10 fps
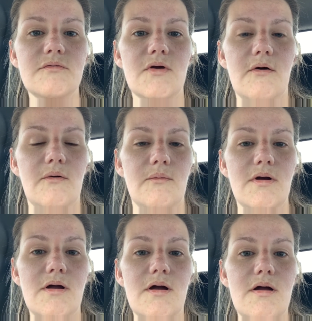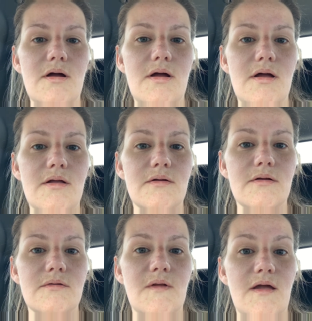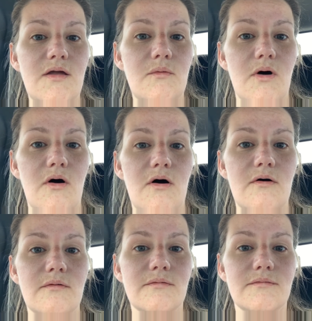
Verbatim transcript: So, thank you all